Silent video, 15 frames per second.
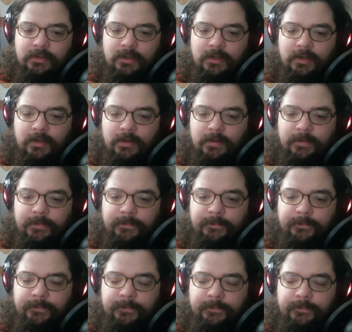
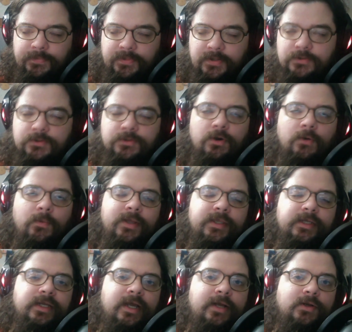um, there's no way
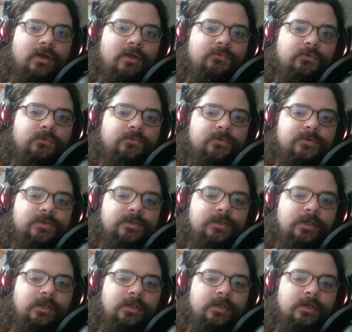that Gandalf would
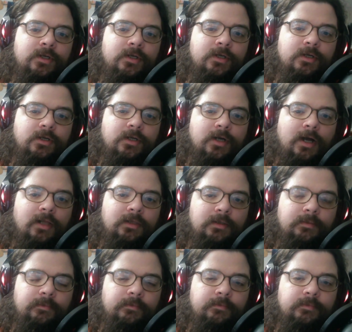foresee
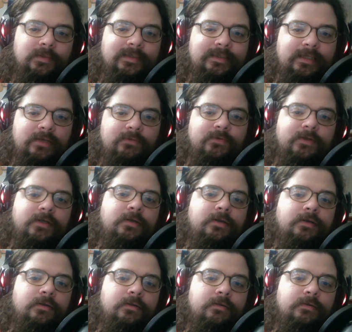Gollum
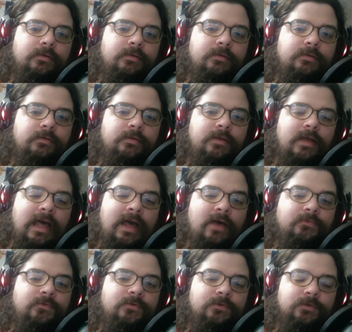living
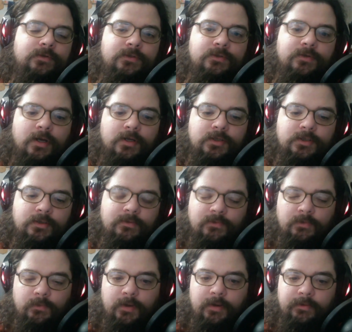after the destruction of
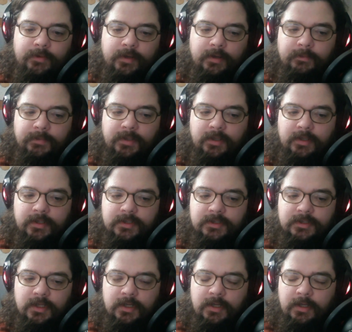the One Ring
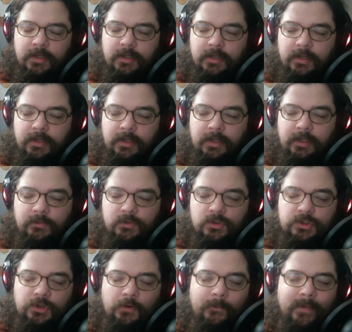because he was
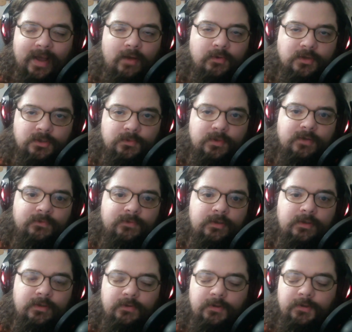so bound to it. If,
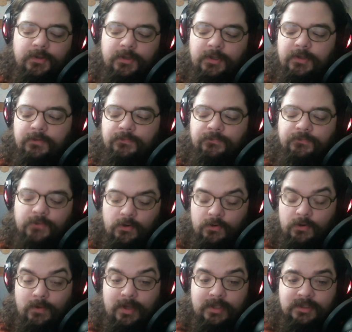if
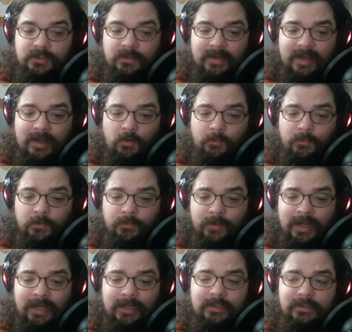Frodo had somehow
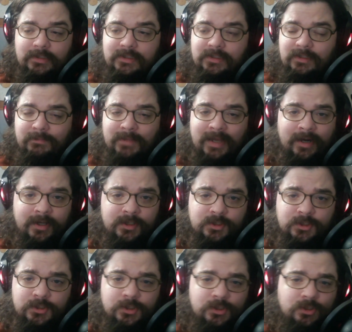miraculously
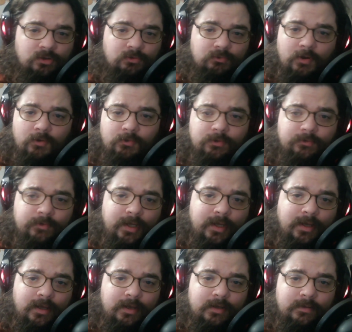managed to just throw the
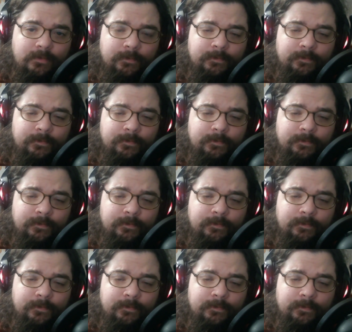ring in